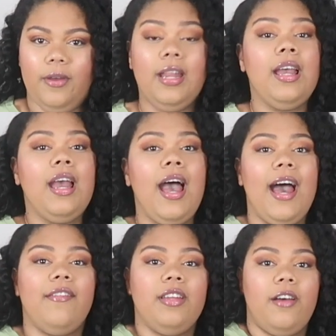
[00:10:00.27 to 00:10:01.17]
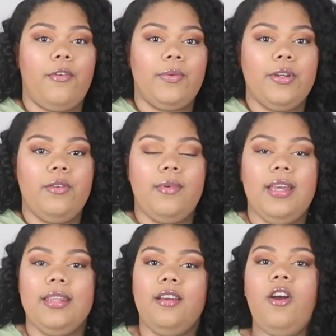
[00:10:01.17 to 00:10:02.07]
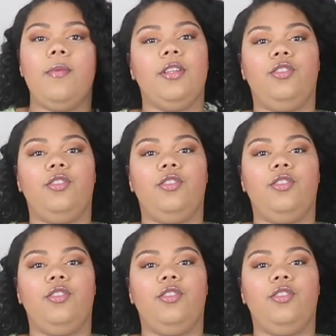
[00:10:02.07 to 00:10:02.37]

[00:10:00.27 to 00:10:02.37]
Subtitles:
But I have enough room in the arms,